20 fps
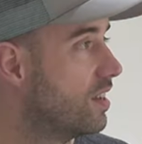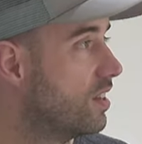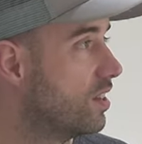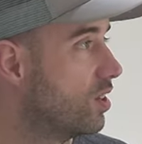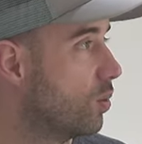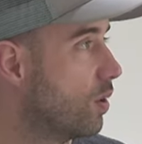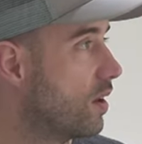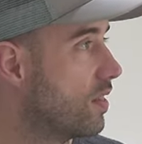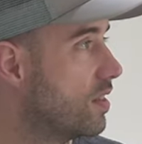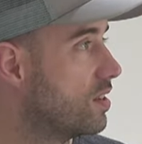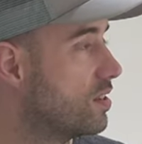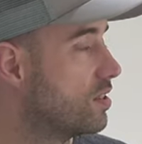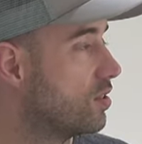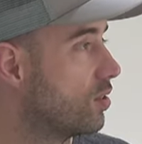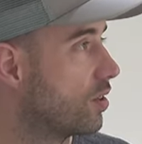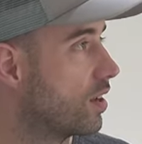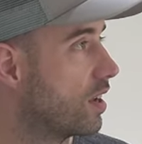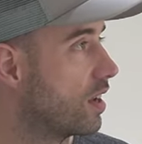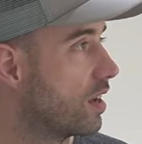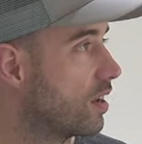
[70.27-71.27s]
The weather's
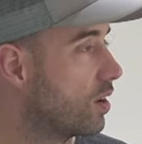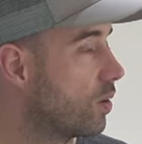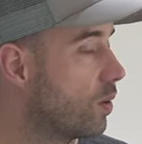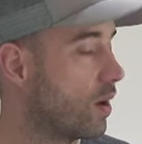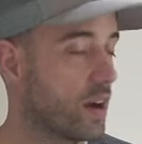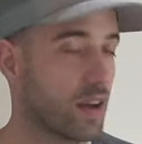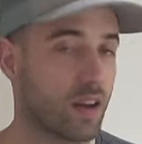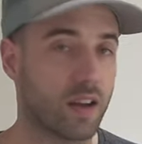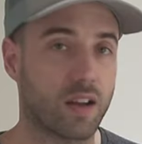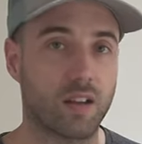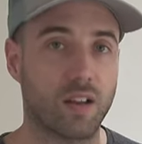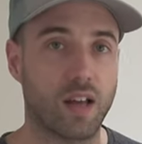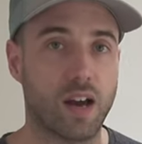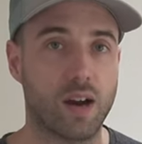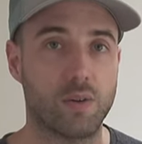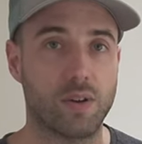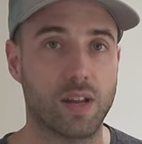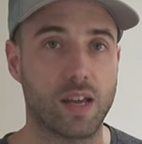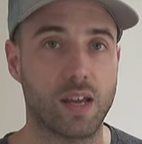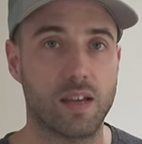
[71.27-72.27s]
looking quite
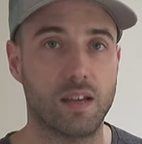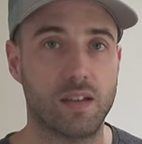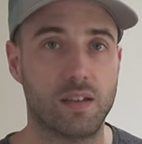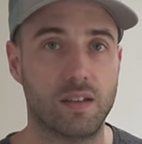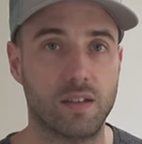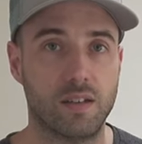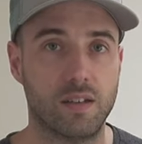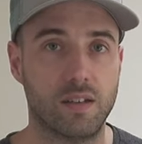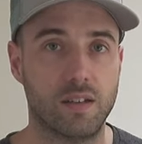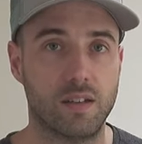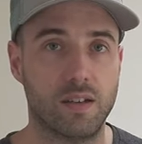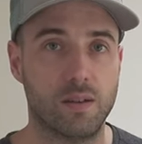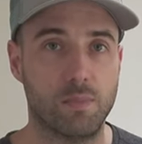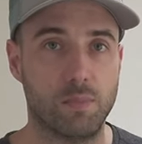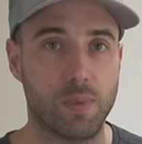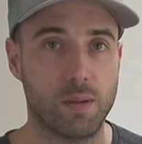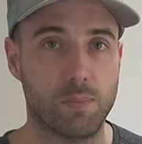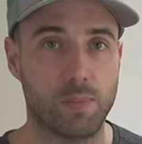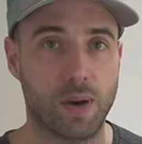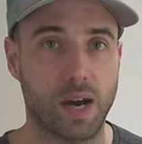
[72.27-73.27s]
cloudy, a
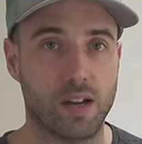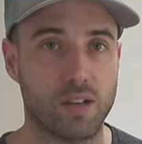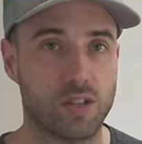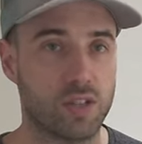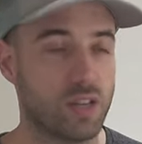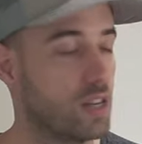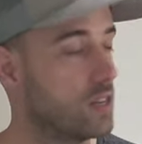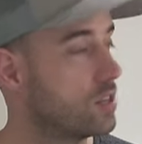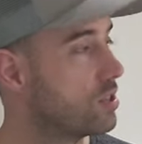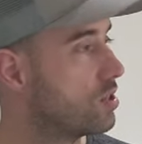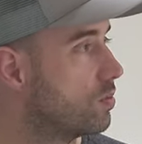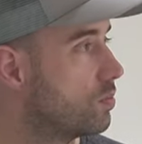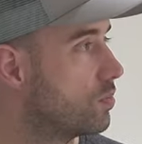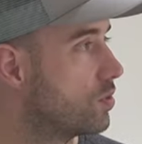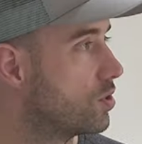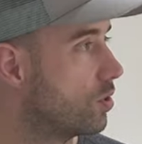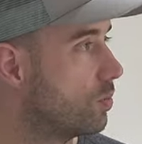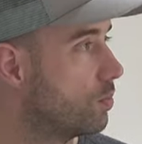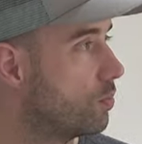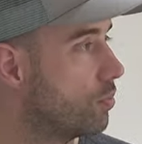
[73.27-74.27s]
bit patchy, some
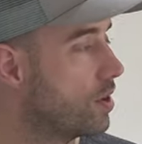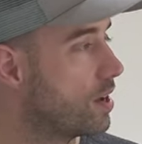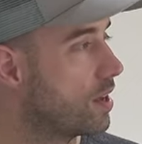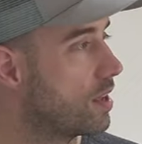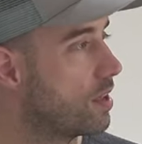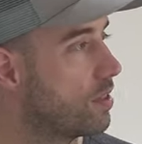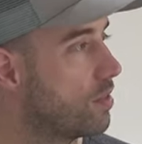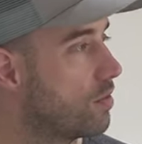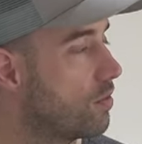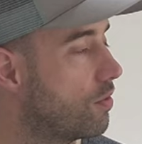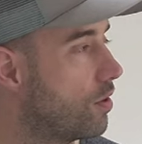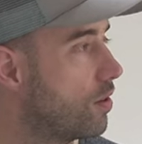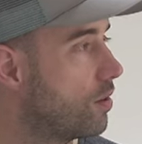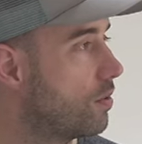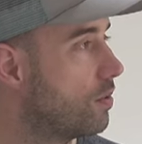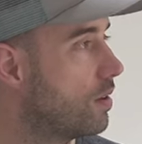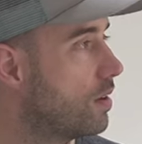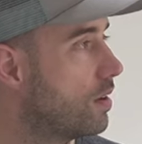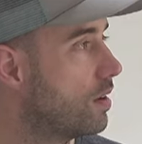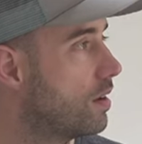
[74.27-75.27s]
sun breaking
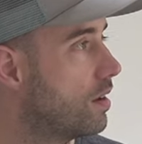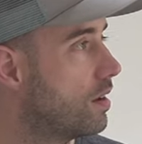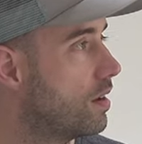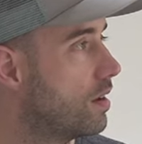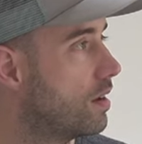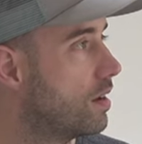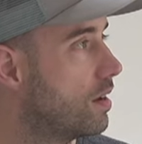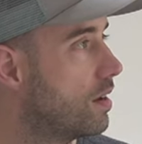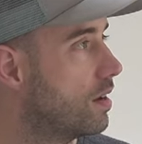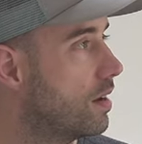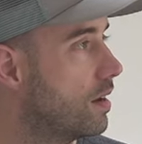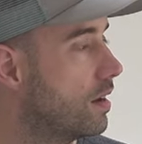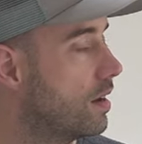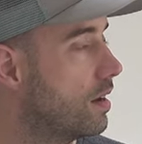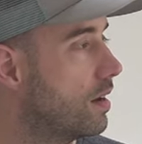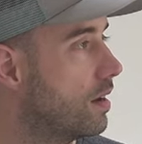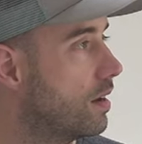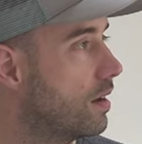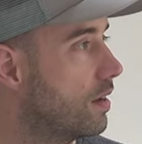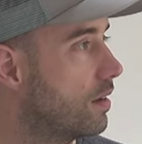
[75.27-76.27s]
through,
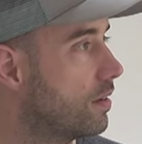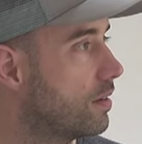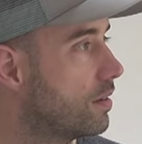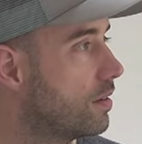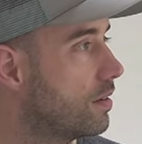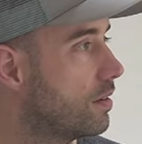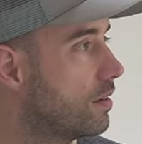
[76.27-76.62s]
and